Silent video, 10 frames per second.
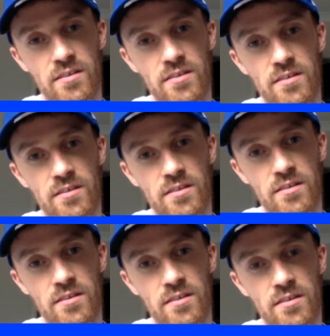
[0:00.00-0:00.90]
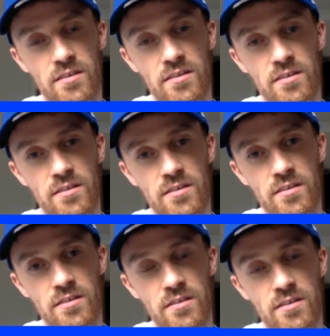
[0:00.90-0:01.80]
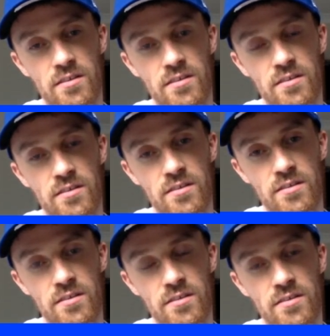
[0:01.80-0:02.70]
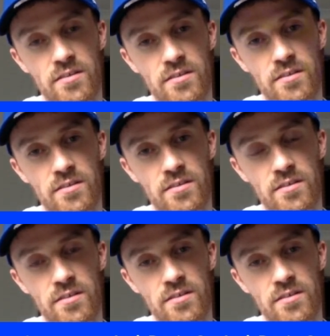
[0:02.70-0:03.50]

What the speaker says: [no speech]